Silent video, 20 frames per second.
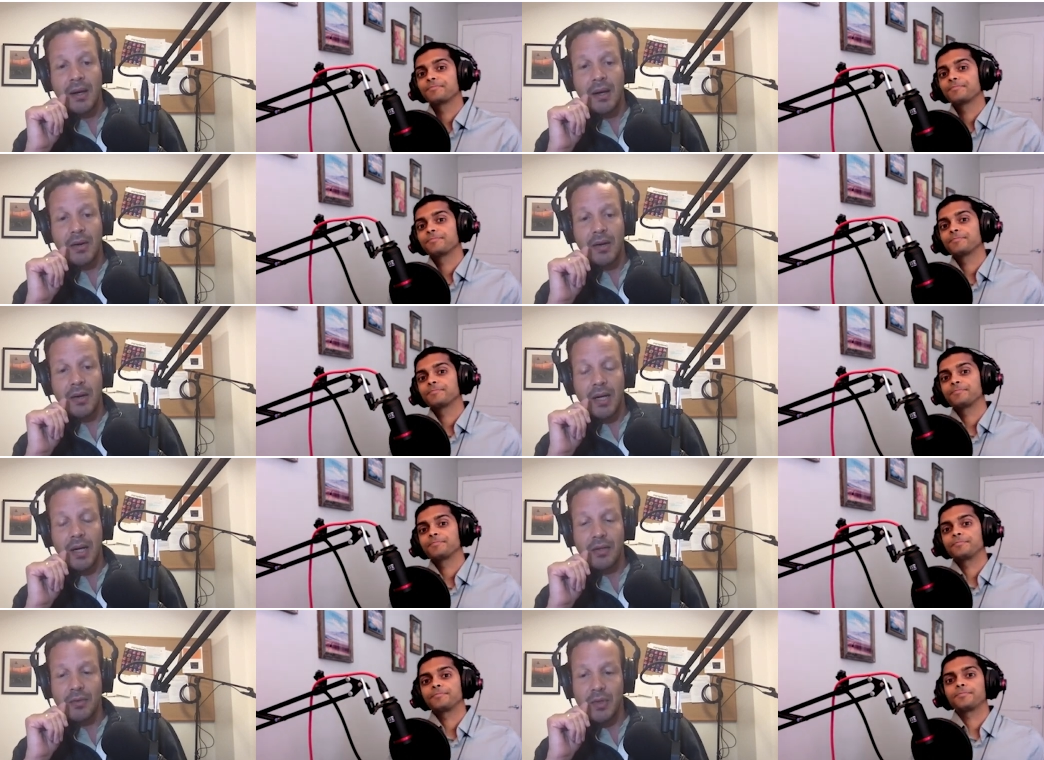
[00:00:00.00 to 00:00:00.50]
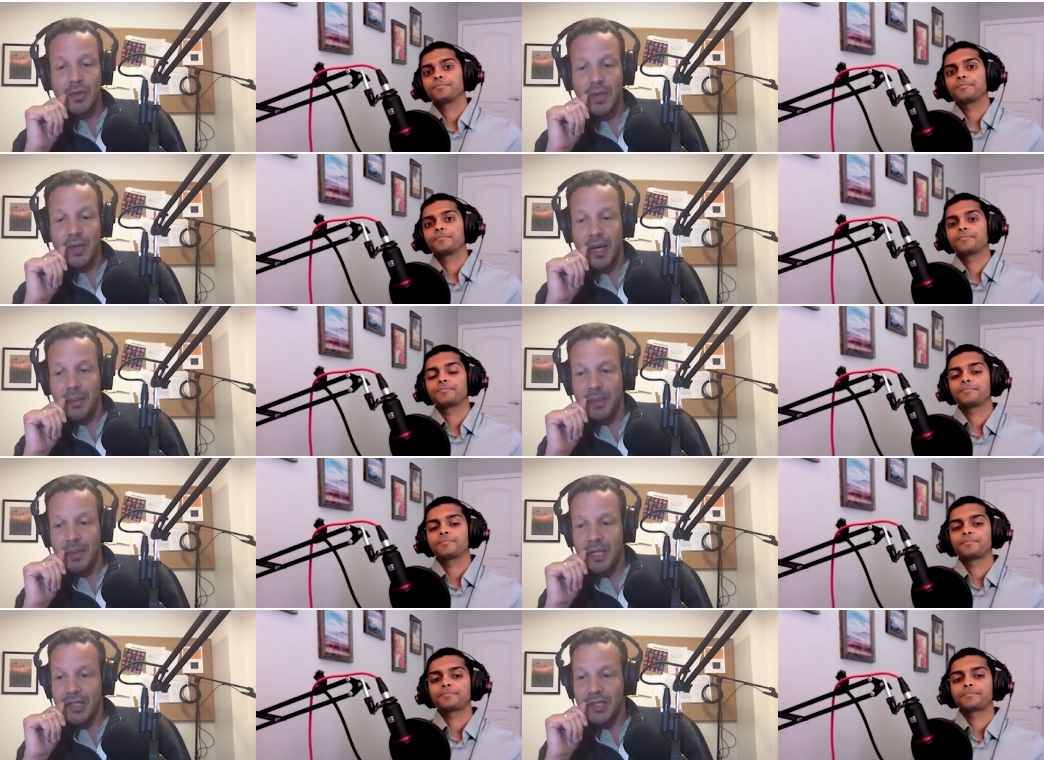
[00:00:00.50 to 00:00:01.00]
Speaker 1: All right,
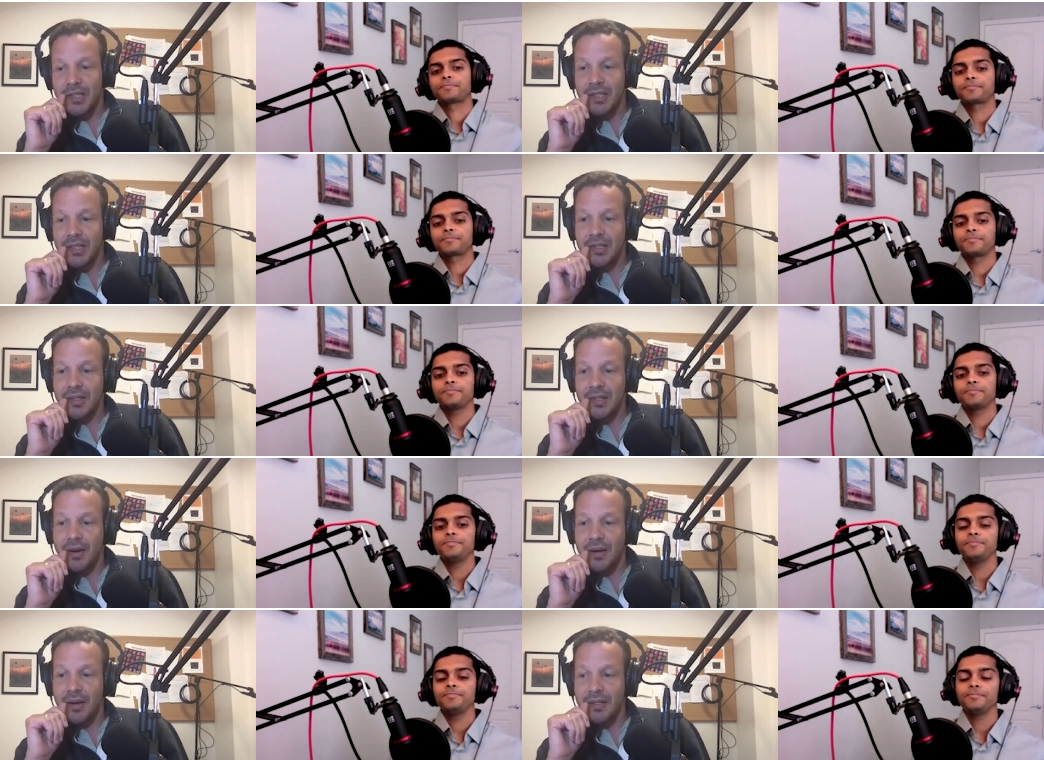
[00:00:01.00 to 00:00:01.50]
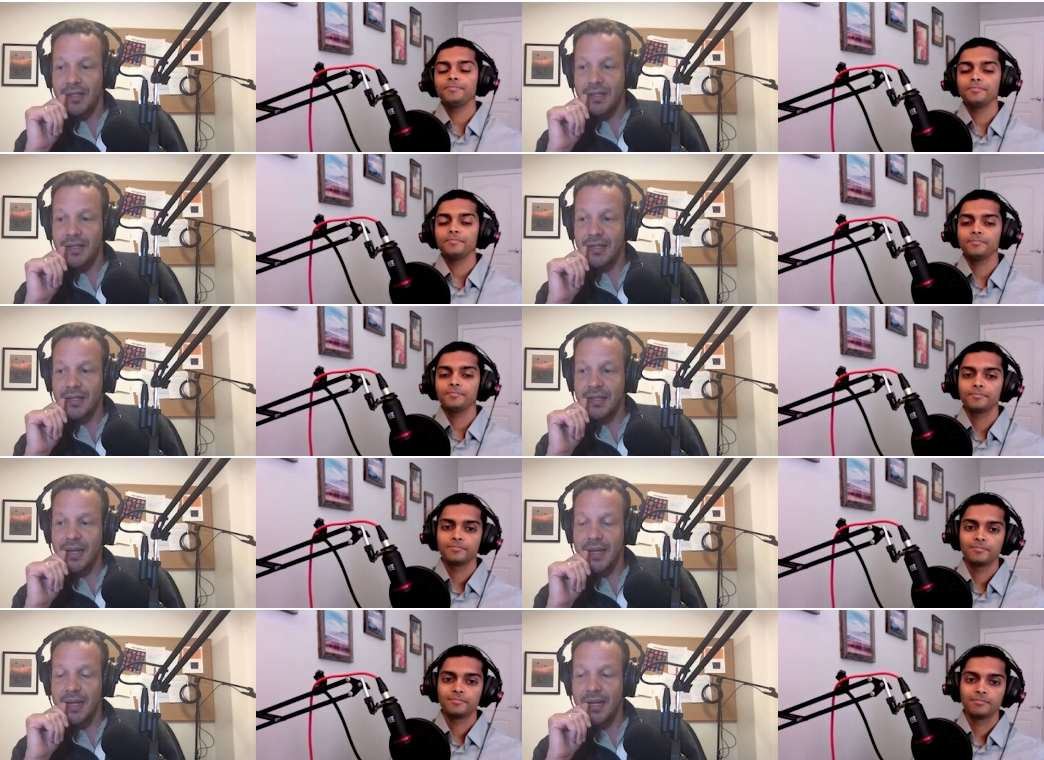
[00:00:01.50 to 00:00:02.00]
Arun, I'm going to start
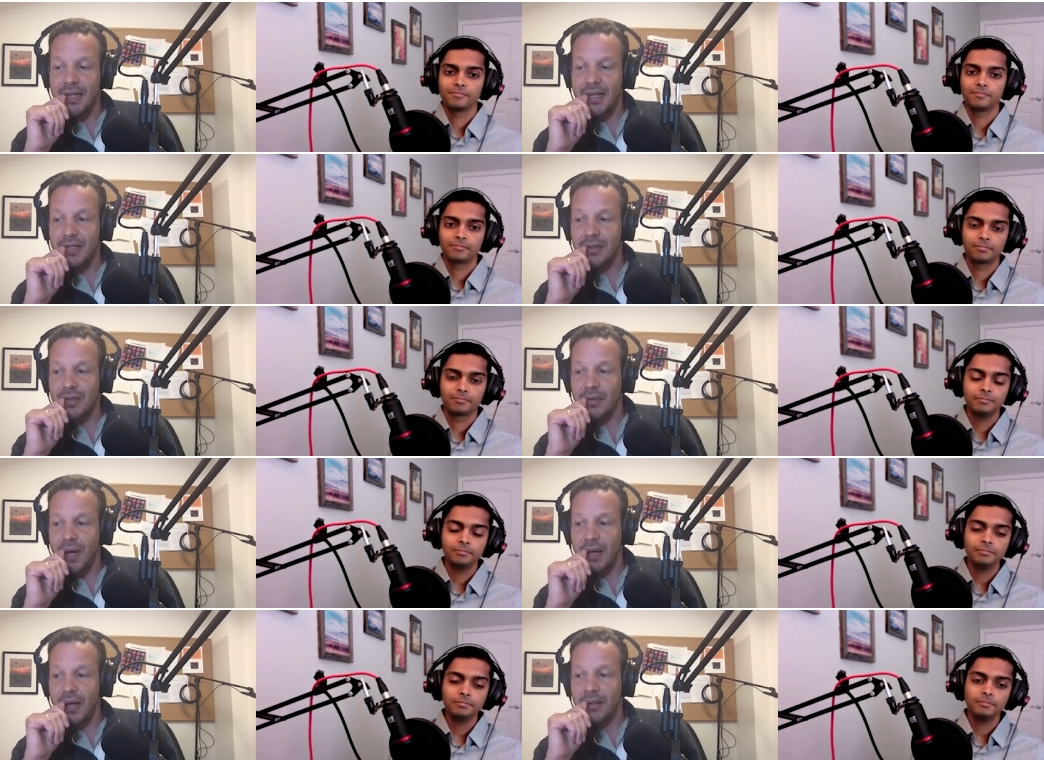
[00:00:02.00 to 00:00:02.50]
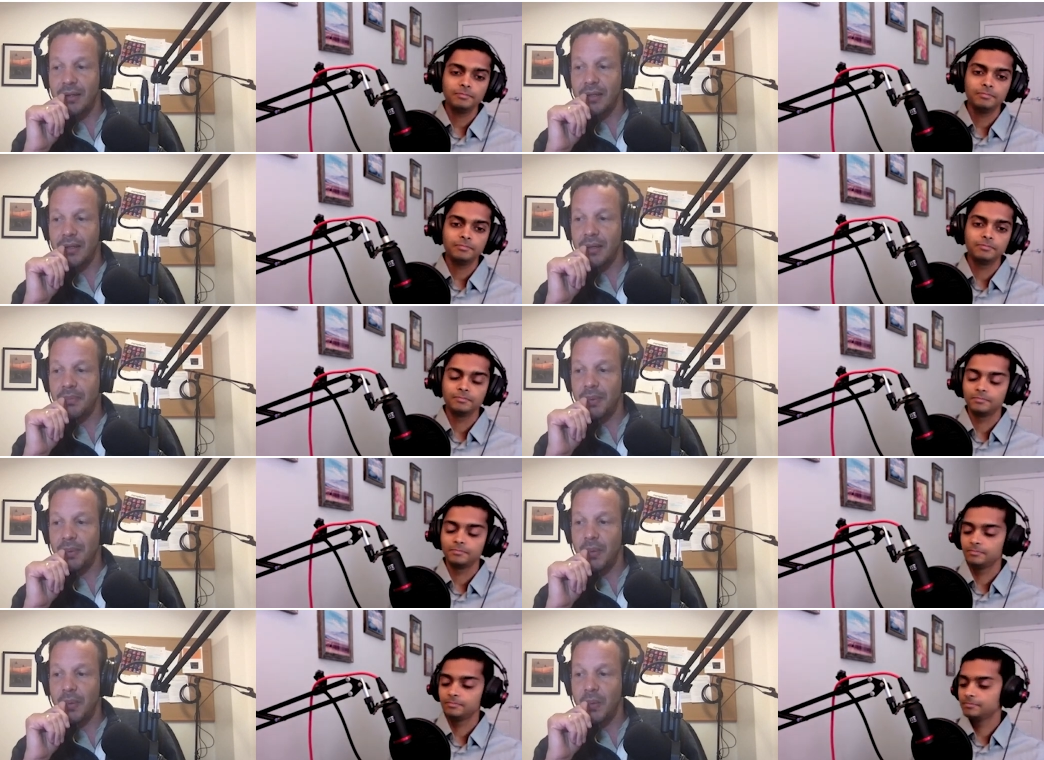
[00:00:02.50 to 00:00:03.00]
today's
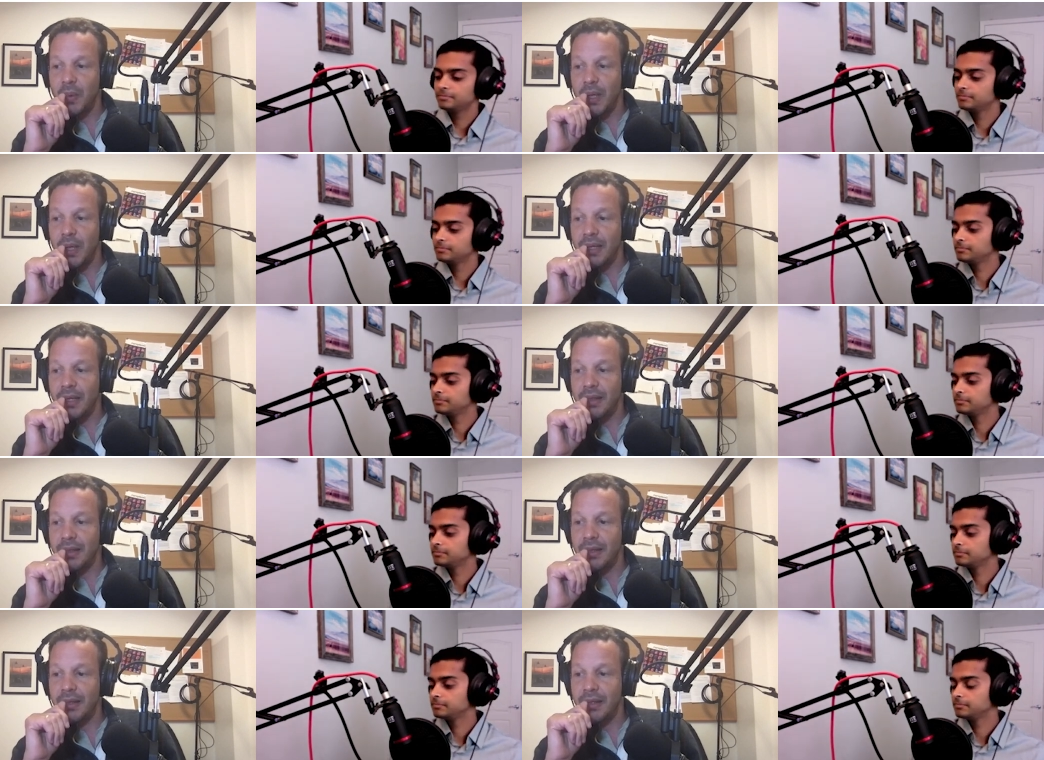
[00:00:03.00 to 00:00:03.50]
roundup with